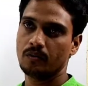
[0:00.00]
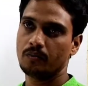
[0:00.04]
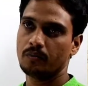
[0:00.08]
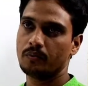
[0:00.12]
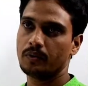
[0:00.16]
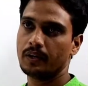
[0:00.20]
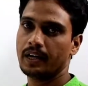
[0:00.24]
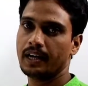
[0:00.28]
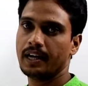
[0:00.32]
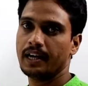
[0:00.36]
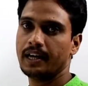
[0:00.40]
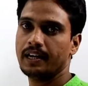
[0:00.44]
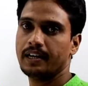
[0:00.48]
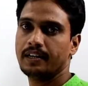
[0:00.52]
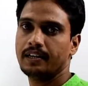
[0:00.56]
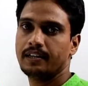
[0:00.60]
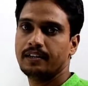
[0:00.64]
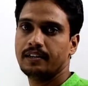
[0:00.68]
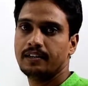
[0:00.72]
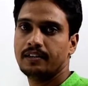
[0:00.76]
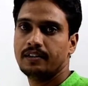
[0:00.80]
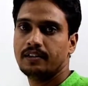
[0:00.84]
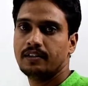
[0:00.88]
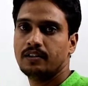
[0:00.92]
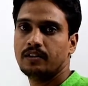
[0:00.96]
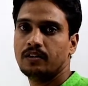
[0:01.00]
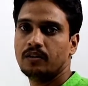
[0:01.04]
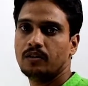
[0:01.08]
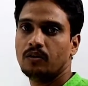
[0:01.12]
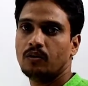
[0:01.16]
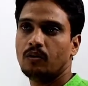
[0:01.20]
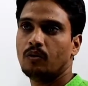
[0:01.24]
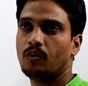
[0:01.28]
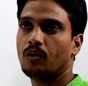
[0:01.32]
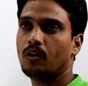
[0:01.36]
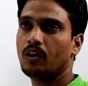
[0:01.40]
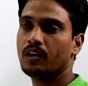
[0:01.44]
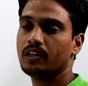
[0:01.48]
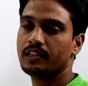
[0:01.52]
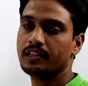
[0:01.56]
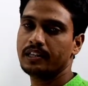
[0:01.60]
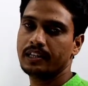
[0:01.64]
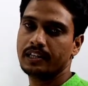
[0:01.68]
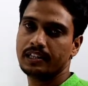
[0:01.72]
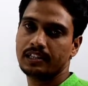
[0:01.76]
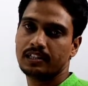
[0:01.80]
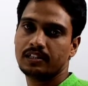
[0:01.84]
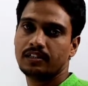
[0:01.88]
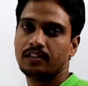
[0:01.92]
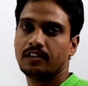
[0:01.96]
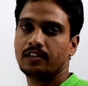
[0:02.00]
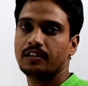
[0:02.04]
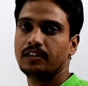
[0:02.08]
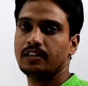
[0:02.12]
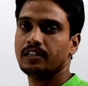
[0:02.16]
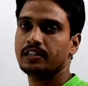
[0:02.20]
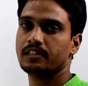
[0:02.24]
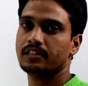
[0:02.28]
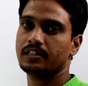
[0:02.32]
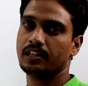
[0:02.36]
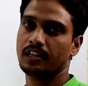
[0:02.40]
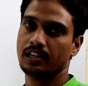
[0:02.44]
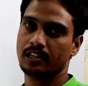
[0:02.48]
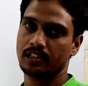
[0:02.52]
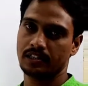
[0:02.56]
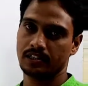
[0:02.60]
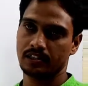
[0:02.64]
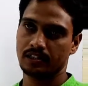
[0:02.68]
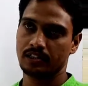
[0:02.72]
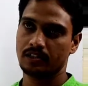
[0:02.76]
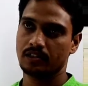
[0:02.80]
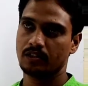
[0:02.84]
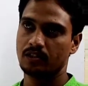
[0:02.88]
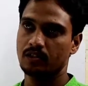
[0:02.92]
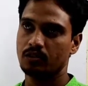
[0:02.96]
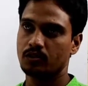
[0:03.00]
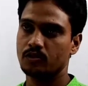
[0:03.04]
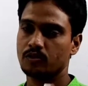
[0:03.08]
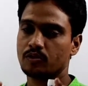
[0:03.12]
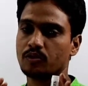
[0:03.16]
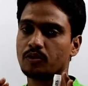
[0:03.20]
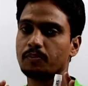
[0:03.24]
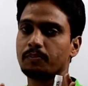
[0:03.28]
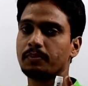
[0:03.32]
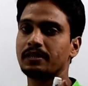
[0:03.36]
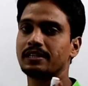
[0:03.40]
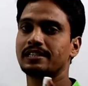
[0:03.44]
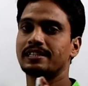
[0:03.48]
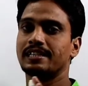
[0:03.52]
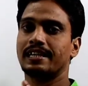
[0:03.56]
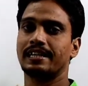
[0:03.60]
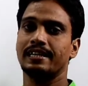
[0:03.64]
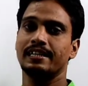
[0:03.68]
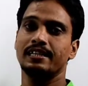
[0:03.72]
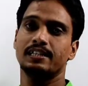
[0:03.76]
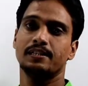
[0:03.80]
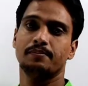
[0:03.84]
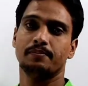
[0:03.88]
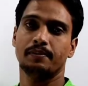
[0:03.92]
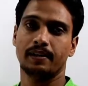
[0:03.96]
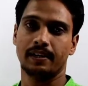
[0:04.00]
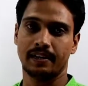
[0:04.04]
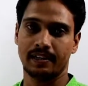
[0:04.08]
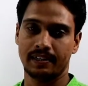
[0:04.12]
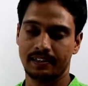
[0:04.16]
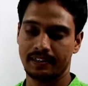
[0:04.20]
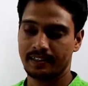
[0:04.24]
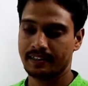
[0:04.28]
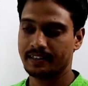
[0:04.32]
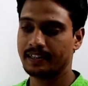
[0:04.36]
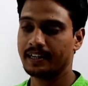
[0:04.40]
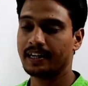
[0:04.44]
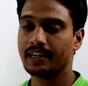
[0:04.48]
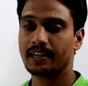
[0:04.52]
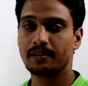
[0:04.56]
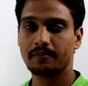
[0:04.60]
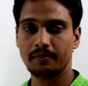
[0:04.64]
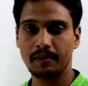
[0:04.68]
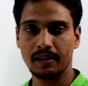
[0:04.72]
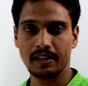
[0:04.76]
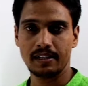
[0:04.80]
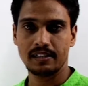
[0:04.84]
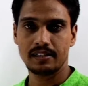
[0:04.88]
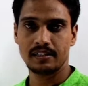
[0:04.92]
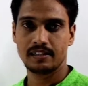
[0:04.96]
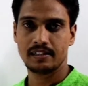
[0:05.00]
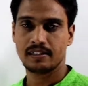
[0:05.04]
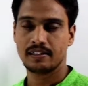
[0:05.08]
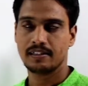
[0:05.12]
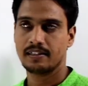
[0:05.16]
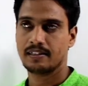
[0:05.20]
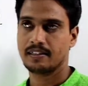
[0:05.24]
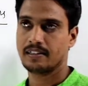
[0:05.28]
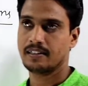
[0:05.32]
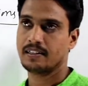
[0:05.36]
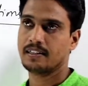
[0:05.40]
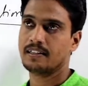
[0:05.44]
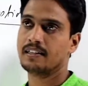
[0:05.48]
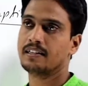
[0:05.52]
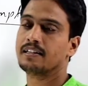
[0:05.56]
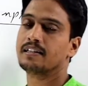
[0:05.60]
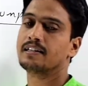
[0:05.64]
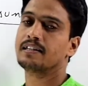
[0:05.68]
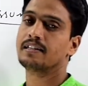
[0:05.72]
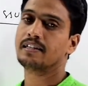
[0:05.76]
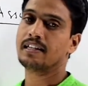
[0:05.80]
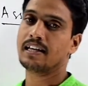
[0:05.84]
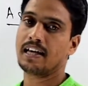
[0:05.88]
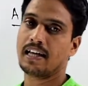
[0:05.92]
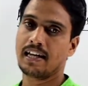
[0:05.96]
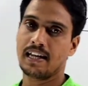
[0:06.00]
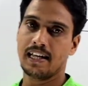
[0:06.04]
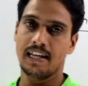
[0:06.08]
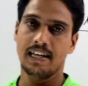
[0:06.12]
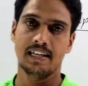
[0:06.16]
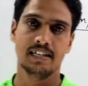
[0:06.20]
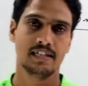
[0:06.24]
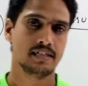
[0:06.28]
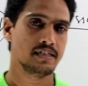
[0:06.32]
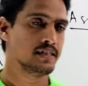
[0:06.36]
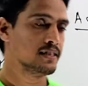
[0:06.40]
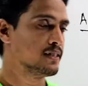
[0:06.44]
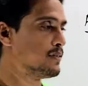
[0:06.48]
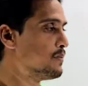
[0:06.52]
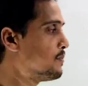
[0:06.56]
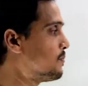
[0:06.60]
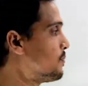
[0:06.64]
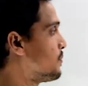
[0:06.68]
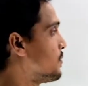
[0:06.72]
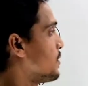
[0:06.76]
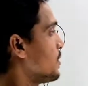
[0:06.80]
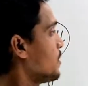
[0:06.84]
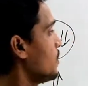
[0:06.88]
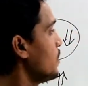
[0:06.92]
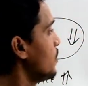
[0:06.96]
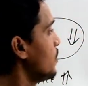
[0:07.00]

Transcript: when all these conditions should be satisfied. That means there is